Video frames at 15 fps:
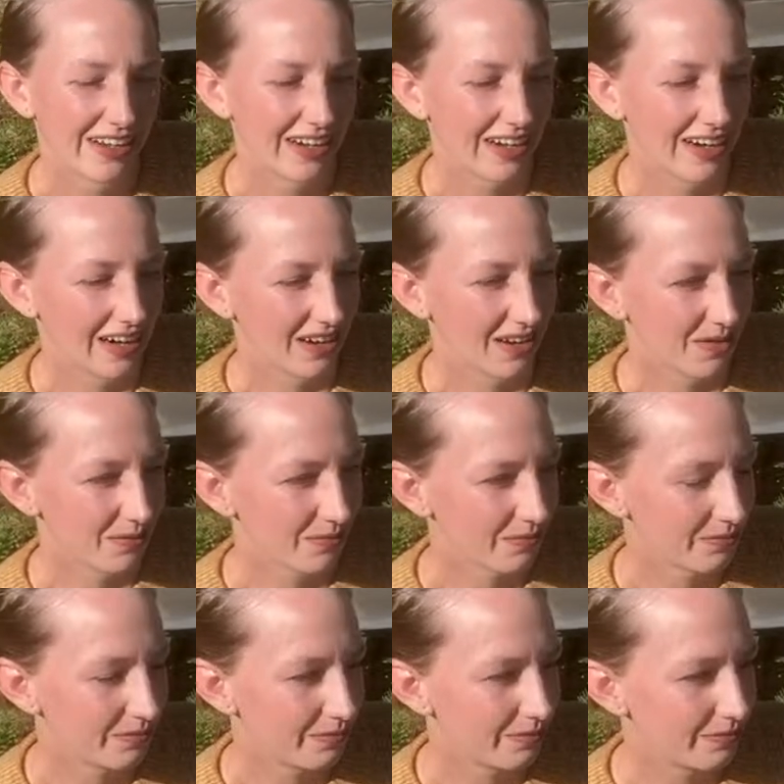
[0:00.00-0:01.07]

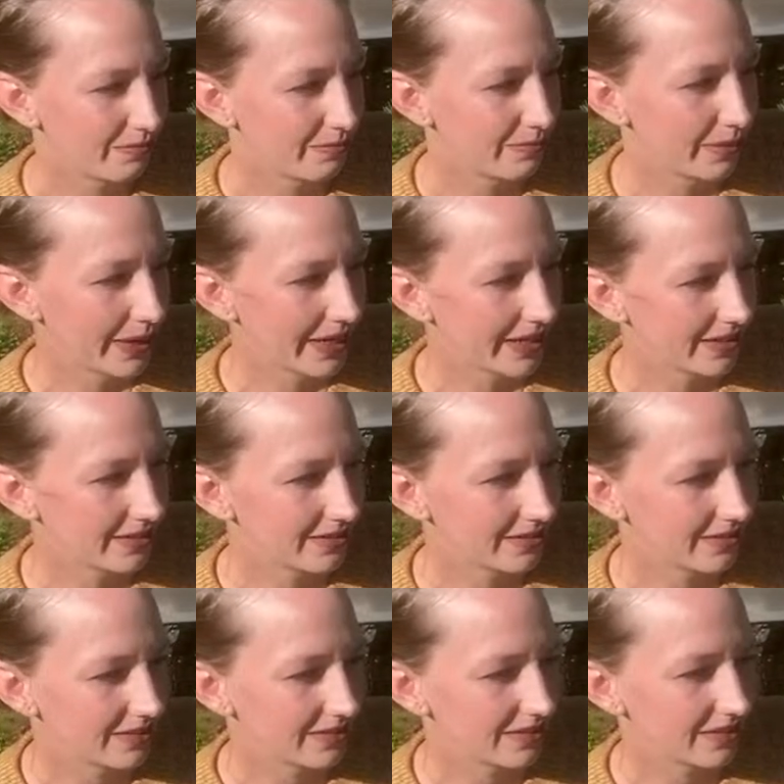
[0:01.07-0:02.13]
But
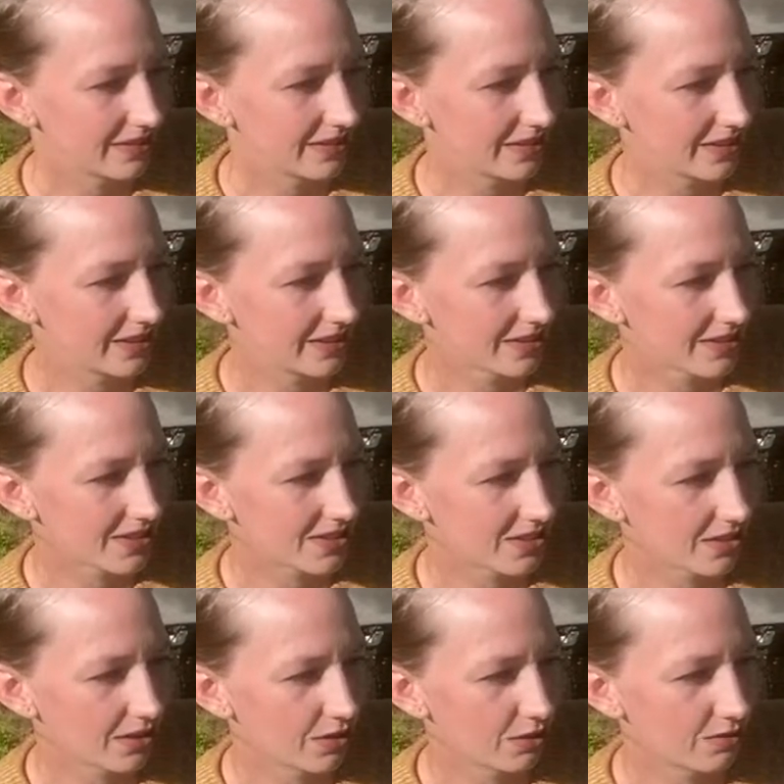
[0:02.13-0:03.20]
it's
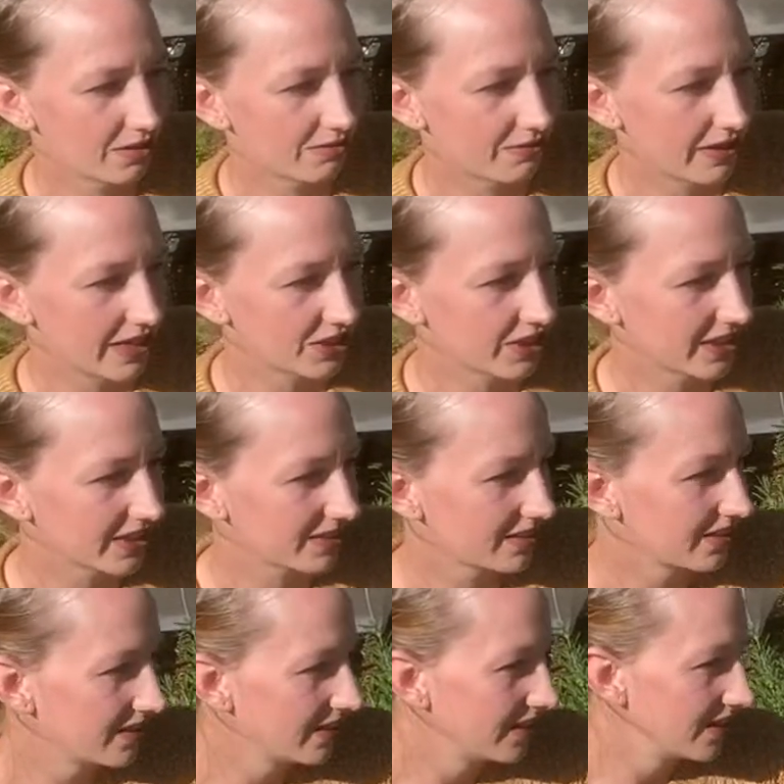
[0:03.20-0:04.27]
so refreshing
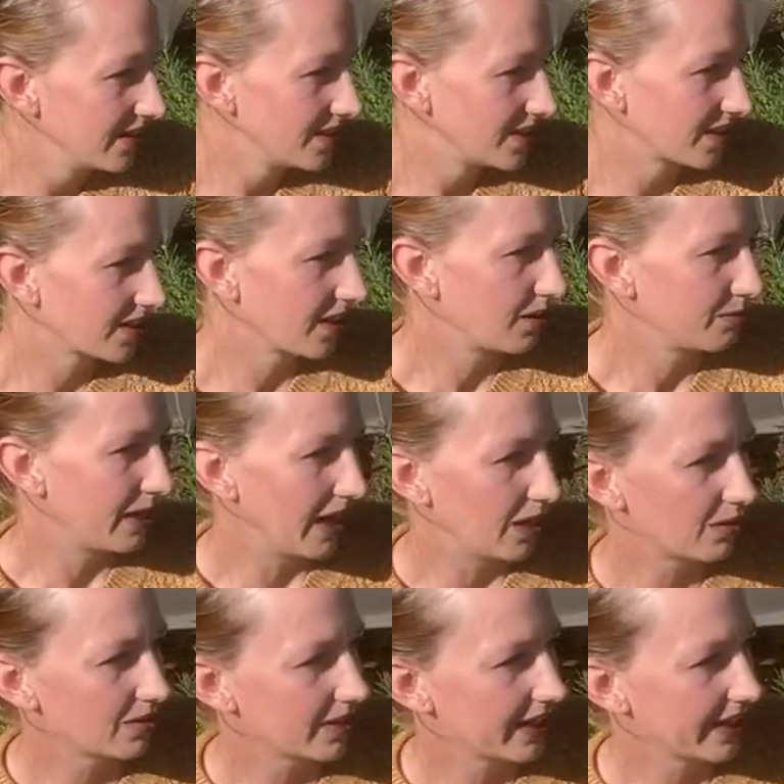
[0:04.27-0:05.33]
to come
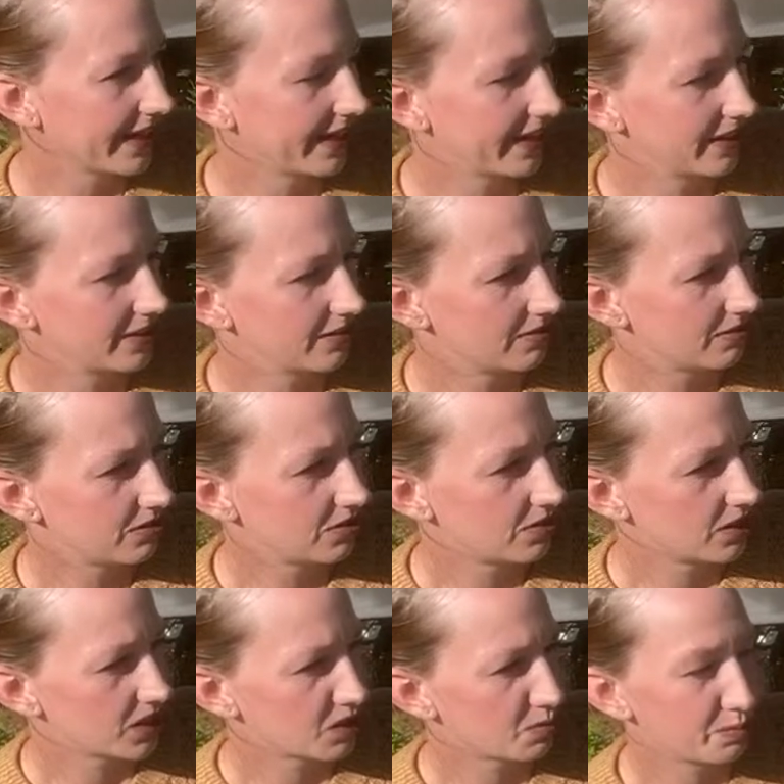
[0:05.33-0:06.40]
out and
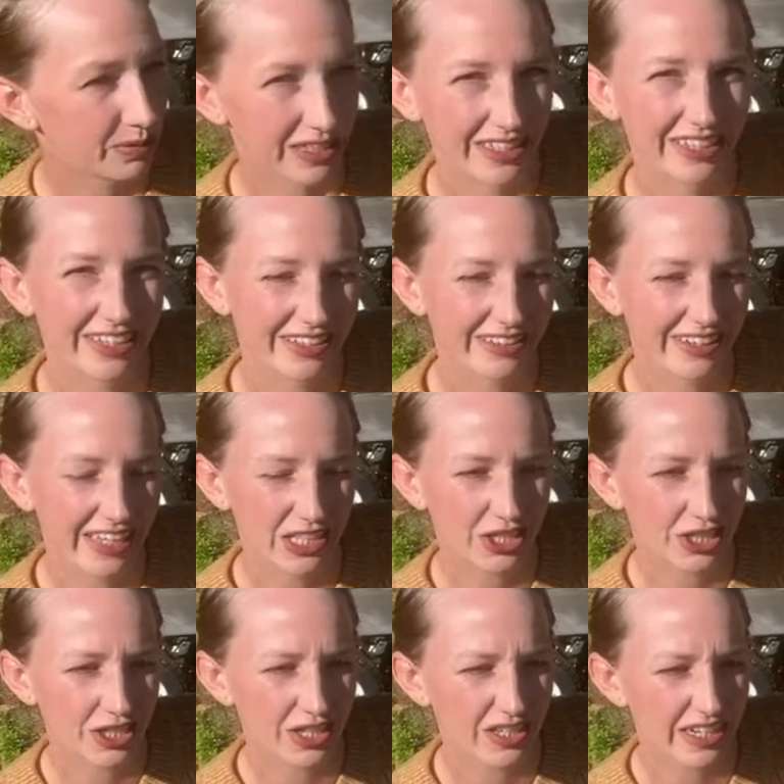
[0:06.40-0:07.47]
just be in
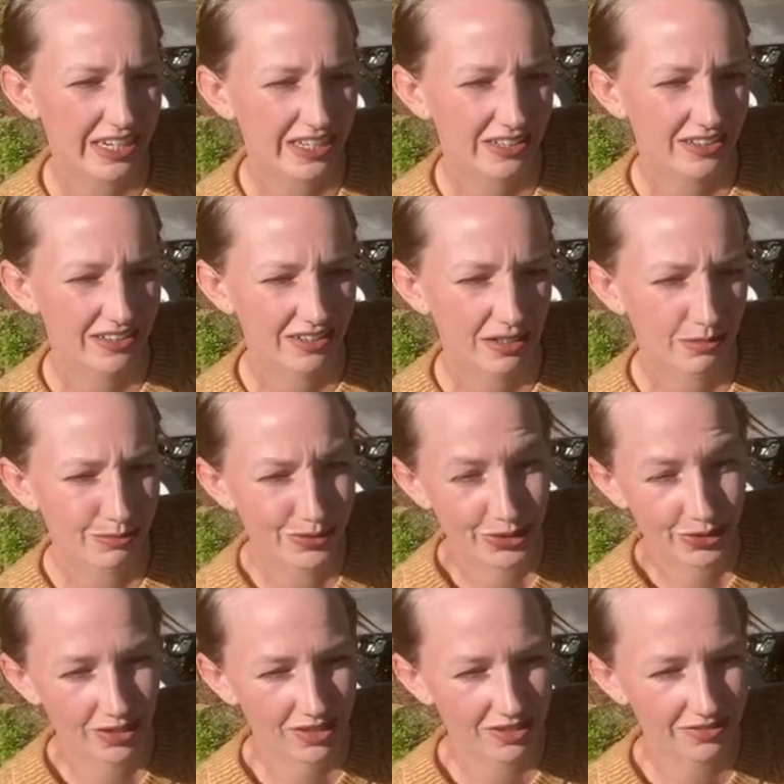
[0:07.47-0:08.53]
nature and
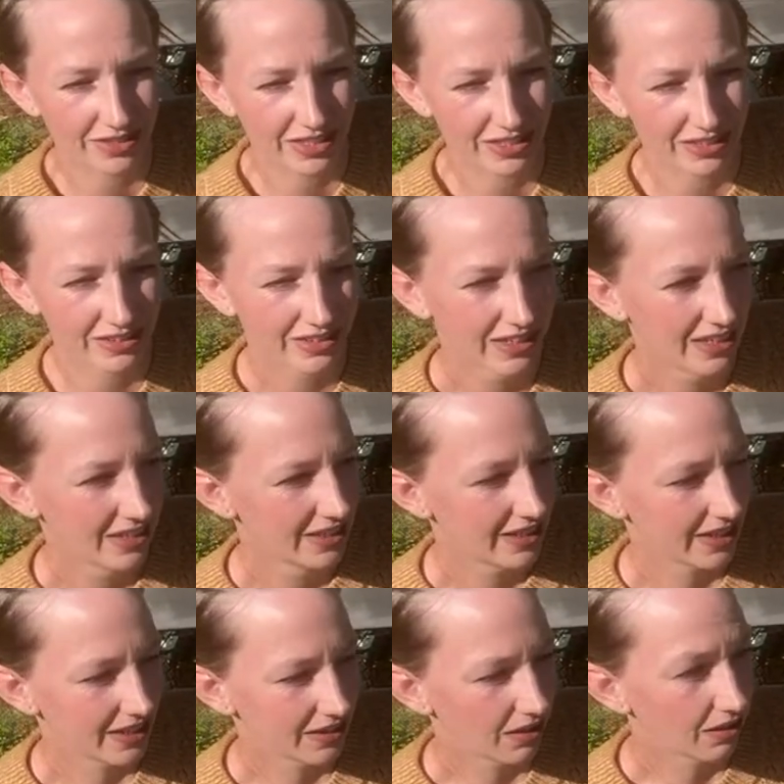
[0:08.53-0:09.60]
observe, and
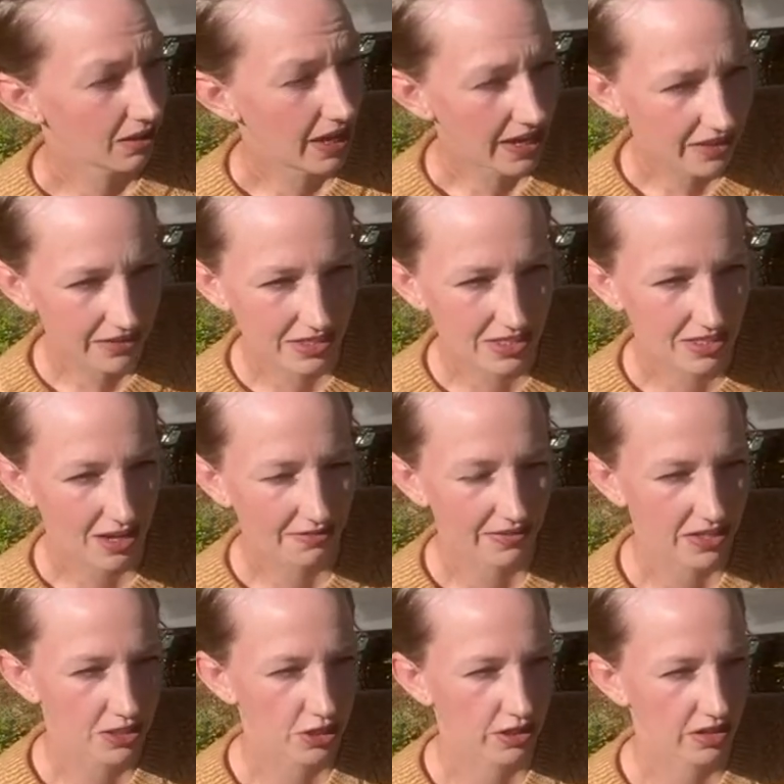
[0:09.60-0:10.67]
a lot of this stuff I
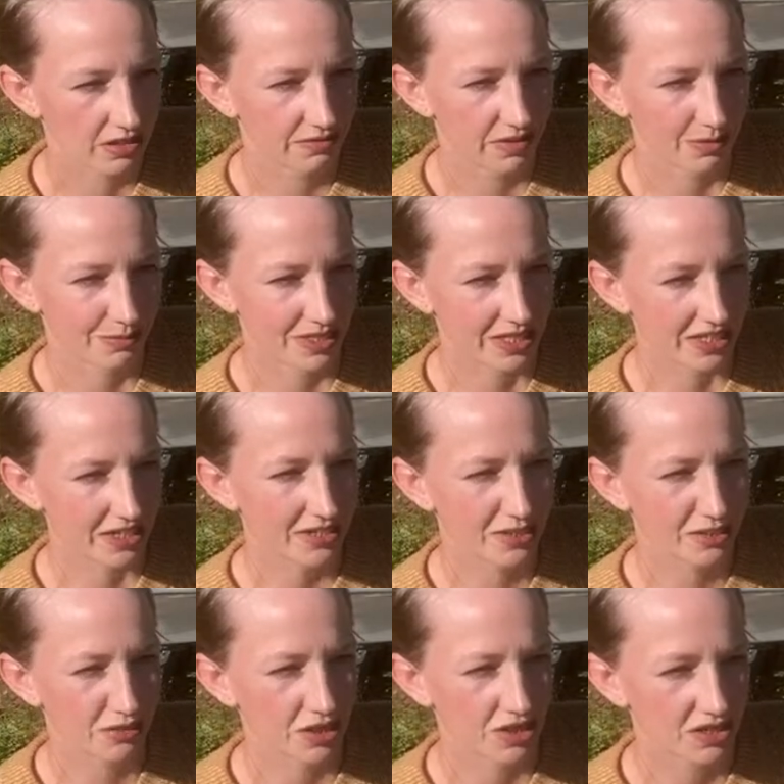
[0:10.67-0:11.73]
started from seeds,
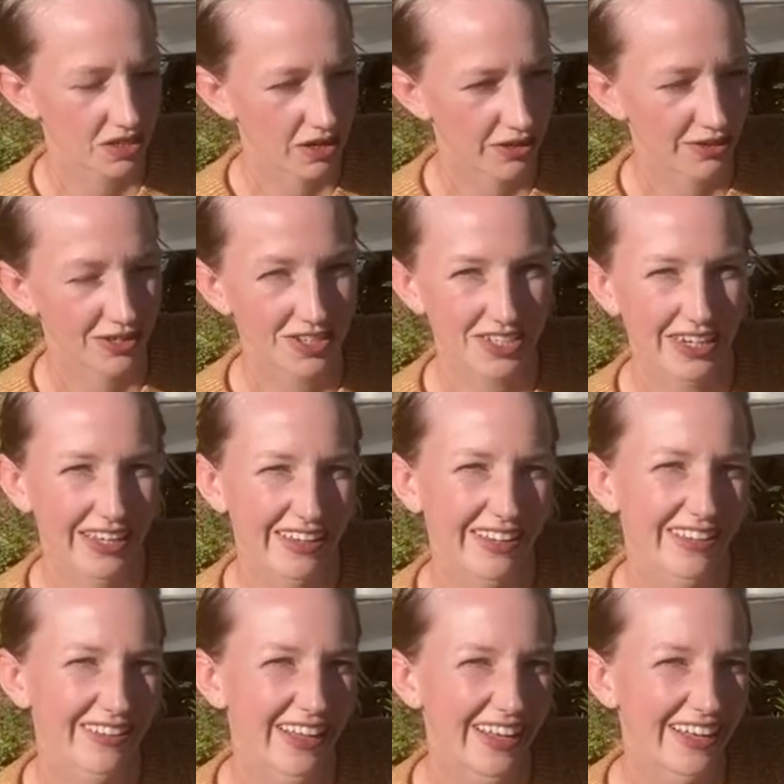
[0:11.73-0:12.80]
so just
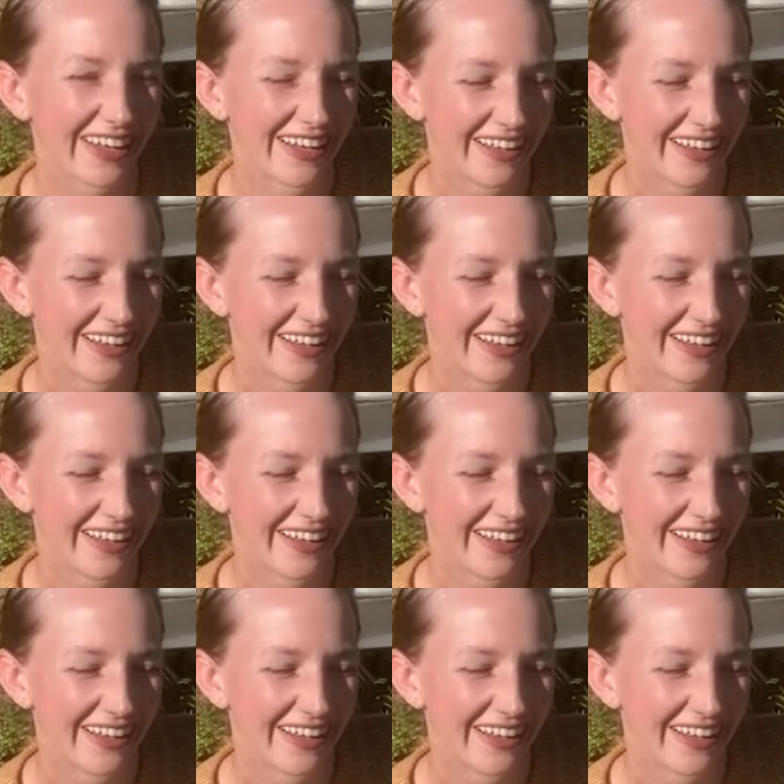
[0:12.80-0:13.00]
understanding like